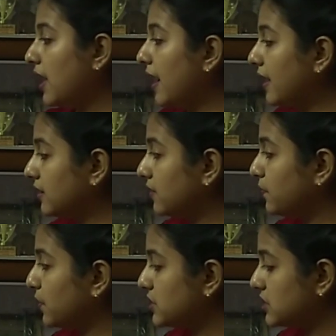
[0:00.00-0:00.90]
and the
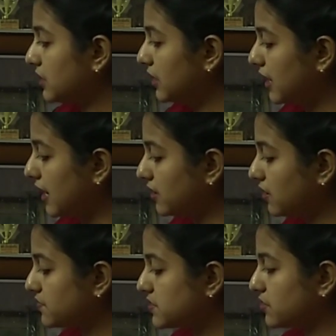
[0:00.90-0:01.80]
vertical line
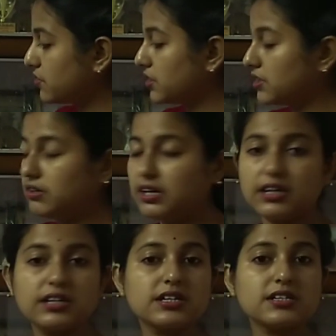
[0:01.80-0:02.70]
of 0°,
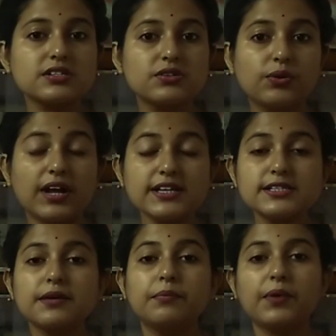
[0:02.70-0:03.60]
it is known
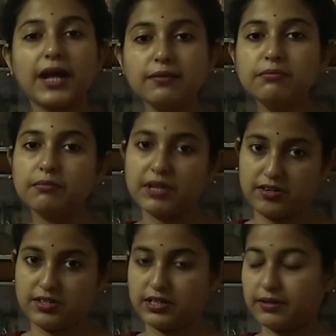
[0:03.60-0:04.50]
as prime
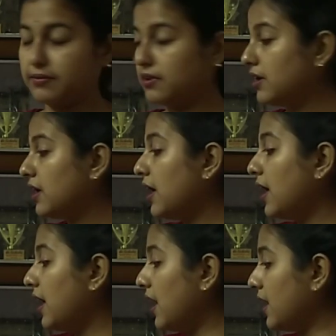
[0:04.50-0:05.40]
meridian.
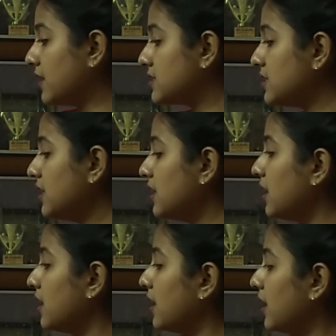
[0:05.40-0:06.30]
And
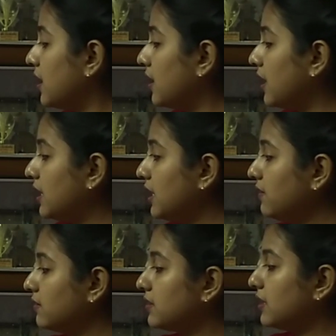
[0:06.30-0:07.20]

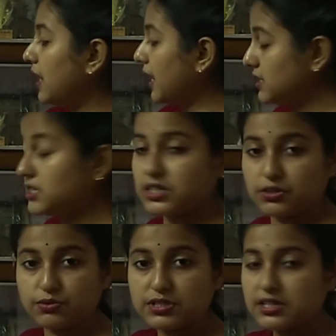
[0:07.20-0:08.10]
the
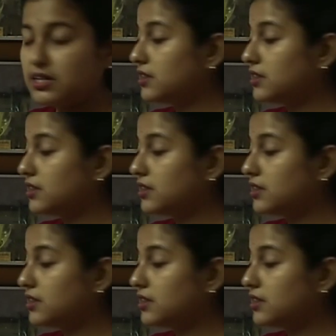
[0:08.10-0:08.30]
latitudes,